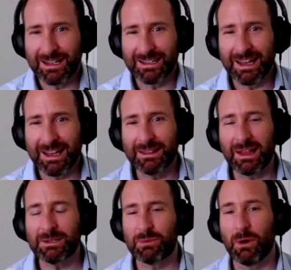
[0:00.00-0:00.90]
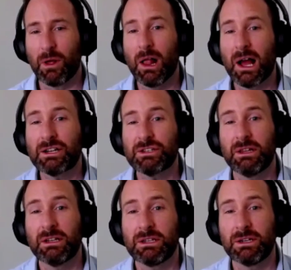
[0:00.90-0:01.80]
Yeah, thanks, Parul. I'll actually
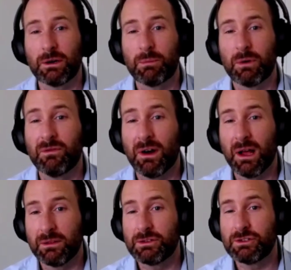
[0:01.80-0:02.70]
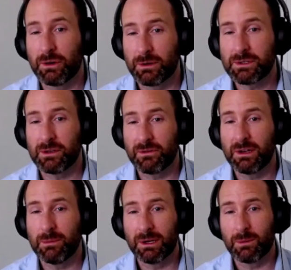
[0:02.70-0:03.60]
link to your profile in the show notes. So if
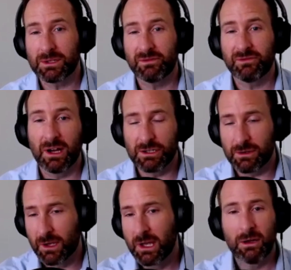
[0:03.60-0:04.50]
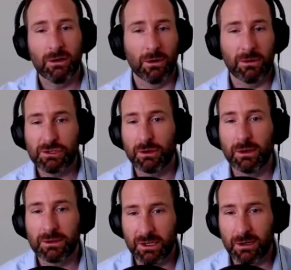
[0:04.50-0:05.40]
anybody wants to find you, go to the show
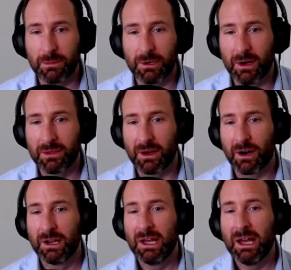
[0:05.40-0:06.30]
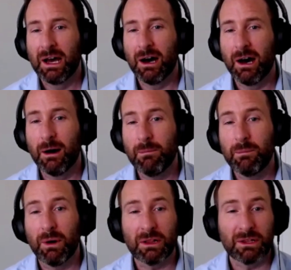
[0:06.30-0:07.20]
notes and it'll be right there.
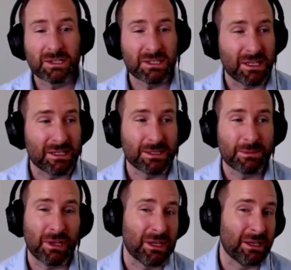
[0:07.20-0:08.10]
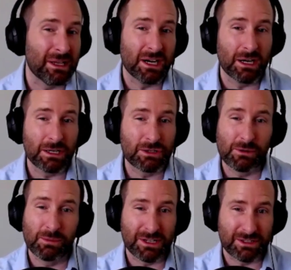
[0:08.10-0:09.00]
But listen, this has been a true
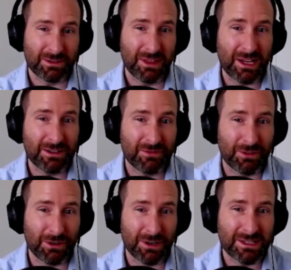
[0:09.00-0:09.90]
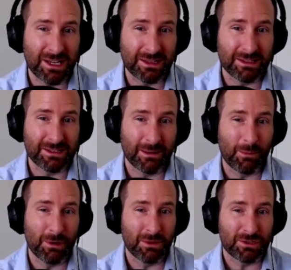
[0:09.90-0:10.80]
pleasure. Thank you for taking the time to
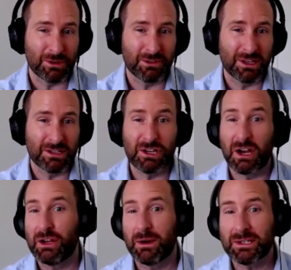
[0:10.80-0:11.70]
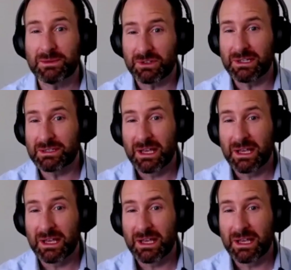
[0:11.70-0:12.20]
be on the show today. Share your expertise.